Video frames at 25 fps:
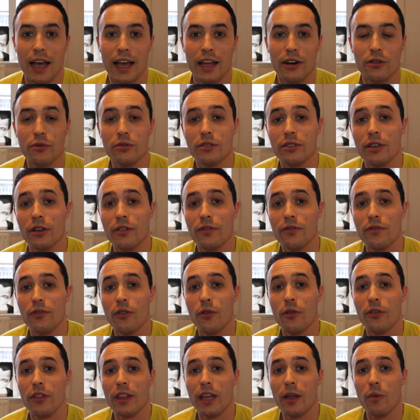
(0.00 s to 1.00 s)
And also
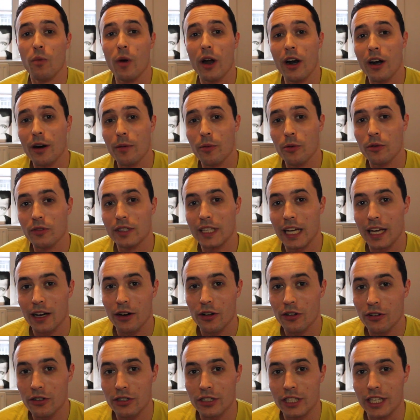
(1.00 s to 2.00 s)
for the wearable
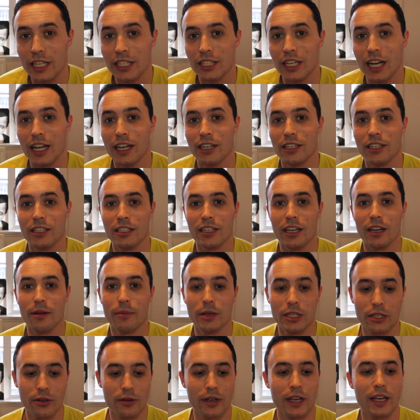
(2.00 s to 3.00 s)
technology challenges I'm
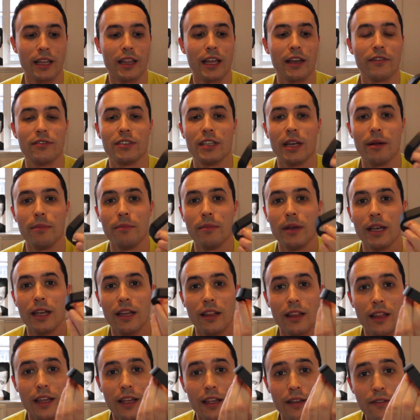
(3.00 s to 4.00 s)
gonna be doing, they've sent
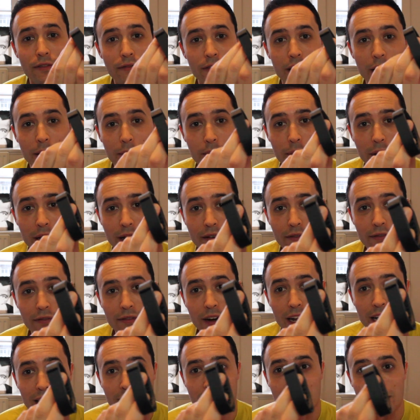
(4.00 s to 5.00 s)
me the Fitbit
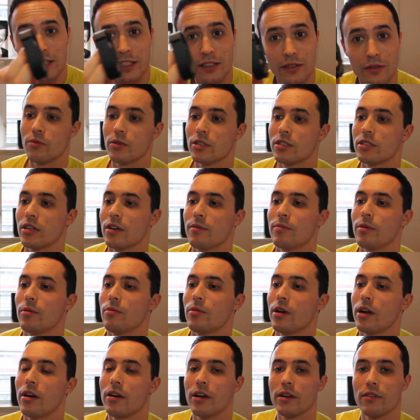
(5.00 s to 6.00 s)
Flex, which I've
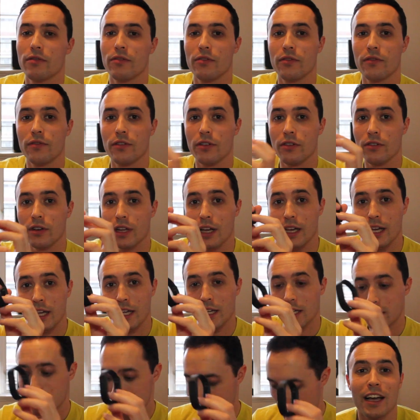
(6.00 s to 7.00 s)
been wearing for a few
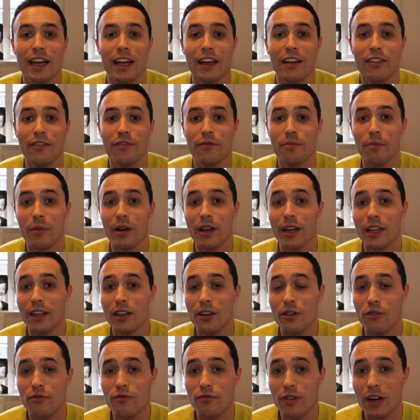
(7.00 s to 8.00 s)
days. I have my
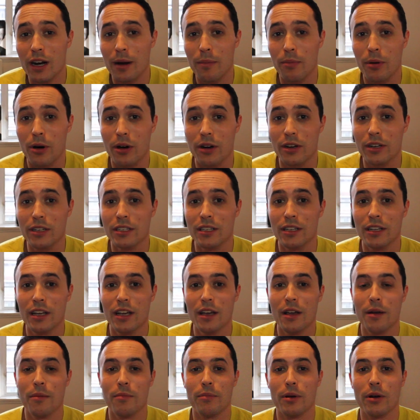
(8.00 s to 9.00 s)
Gorilla Pod,
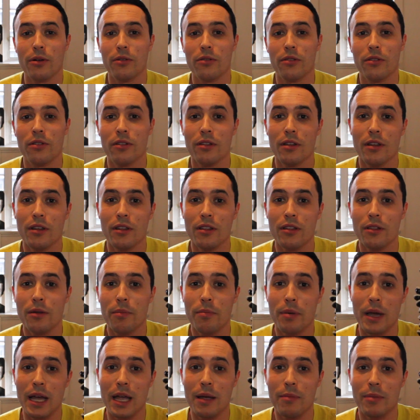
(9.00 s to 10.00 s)
both the
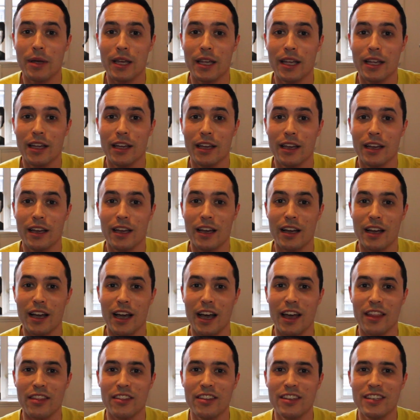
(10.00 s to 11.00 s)
baby
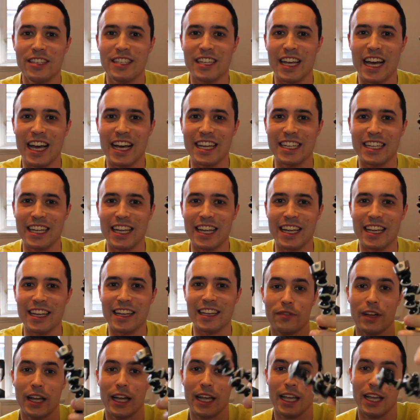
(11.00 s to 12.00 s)
and the
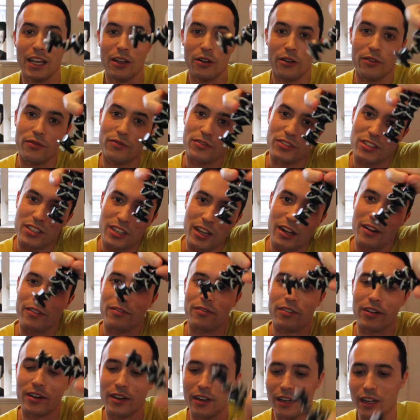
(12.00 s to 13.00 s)
daddy, for hanging off
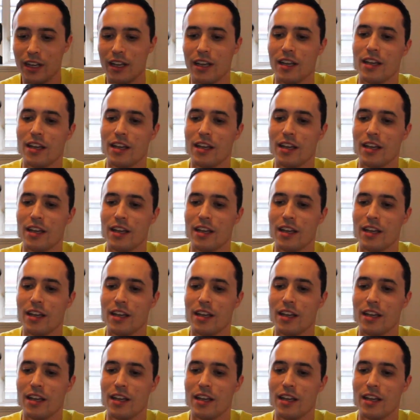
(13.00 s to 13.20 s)
stuff and